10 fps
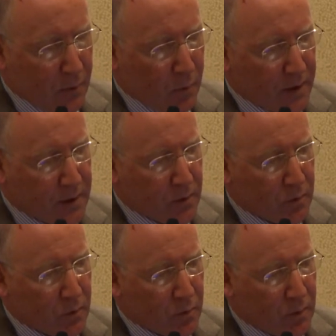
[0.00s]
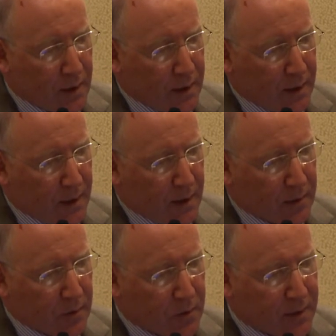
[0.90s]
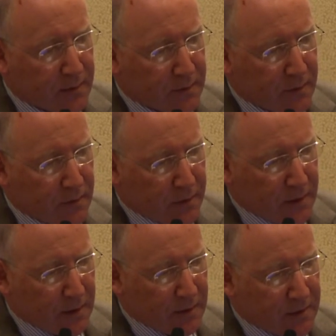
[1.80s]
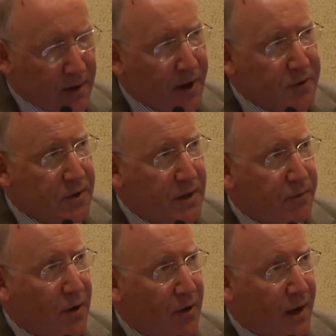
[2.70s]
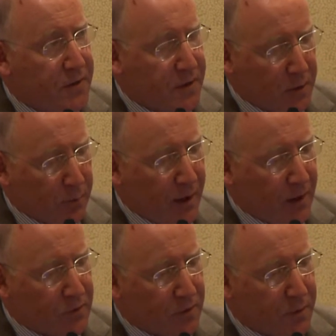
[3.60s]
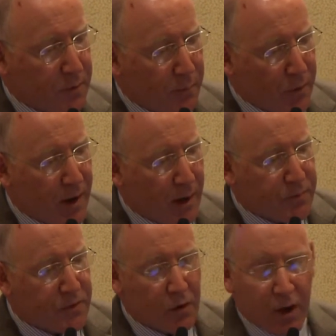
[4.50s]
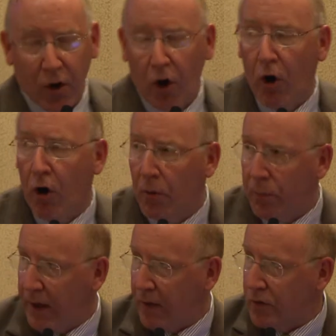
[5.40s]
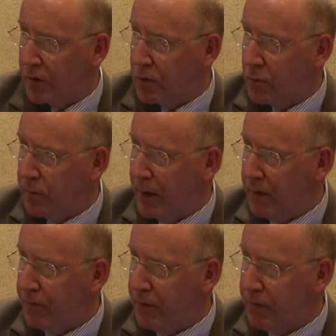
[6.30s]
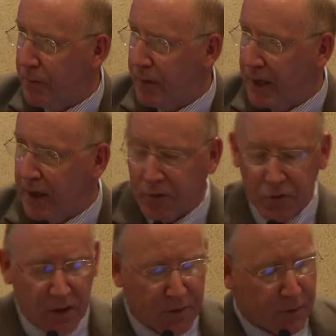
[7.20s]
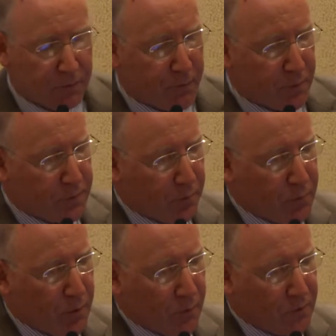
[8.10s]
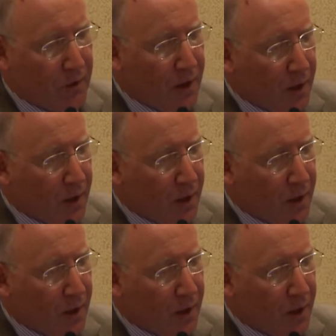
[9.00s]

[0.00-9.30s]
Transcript: When you look at the entirety of our ICU patients, perhaps not all patients would benefit from an analgesia-first approach.